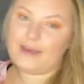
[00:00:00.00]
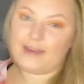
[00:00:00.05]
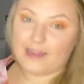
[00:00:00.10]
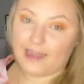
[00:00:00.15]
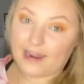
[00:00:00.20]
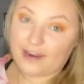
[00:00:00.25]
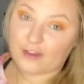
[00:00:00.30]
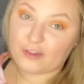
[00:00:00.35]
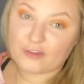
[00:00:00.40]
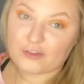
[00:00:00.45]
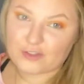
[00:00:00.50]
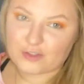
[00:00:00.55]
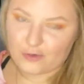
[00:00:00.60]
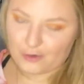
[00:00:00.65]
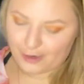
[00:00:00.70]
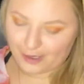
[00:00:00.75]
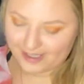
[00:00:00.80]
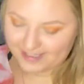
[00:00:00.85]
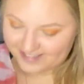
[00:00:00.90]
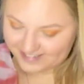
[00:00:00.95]
of the end of the
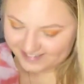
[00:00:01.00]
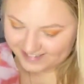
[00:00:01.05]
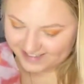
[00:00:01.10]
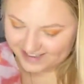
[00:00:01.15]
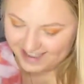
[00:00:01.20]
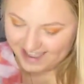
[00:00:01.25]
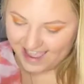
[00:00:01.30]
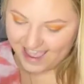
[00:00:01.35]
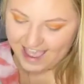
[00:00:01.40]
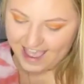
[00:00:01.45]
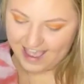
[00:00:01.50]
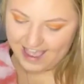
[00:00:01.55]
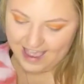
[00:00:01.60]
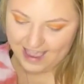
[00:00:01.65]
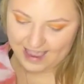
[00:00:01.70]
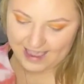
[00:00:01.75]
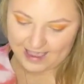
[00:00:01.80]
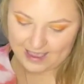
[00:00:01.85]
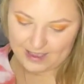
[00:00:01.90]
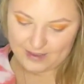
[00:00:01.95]
story.
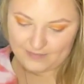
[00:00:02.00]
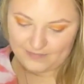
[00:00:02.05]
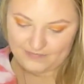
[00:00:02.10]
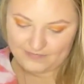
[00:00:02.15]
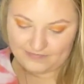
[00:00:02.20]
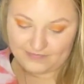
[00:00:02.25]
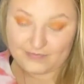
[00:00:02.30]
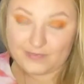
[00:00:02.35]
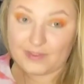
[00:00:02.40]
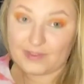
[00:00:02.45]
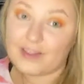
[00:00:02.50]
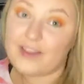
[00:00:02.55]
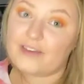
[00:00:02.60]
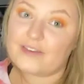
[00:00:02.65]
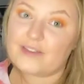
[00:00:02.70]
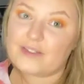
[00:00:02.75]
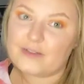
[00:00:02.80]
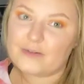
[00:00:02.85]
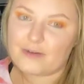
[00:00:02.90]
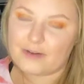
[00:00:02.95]
Long
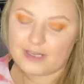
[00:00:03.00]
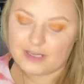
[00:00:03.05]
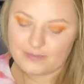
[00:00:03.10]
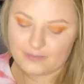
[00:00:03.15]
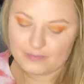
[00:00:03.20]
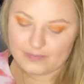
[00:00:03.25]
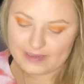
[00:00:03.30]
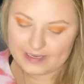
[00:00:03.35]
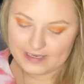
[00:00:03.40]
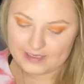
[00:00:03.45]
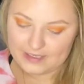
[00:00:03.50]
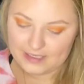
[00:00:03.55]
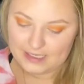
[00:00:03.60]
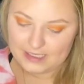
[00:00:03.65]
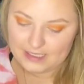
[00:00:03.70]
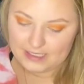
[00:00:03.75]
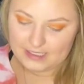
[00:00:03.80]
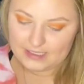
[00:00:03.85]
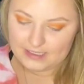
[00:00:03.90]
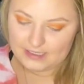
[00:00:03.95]
story, but
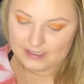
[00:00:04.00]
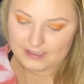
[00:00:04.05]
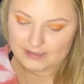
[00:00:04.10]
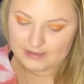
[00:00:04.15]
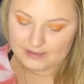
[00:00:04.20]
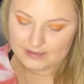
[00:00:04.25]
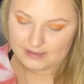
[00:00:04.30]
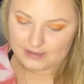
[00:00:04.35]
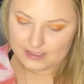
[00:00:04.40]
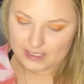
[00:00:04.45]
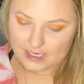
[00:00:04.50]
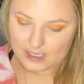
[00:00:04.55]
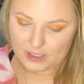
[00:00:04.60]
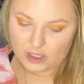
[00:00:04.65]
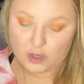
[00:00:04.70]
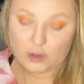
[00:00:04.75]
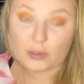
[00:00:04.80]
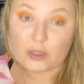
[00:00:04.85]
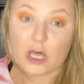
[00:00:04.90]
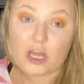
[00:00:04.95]
I
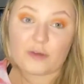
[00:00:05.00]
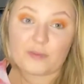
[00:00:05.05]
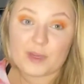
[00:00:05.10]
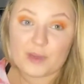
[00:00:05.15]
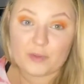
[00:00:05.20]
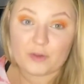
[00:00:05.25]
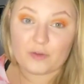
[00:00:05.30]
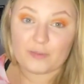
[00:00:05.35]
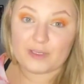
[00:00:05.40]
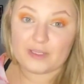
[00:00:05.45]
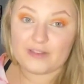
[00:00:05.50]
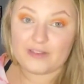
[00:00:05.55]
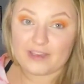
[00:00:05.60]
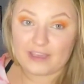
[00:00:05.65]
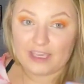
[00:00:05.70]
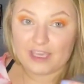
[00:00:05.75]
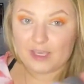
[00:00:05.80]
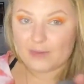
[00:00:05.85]
know a lot of people have been thinking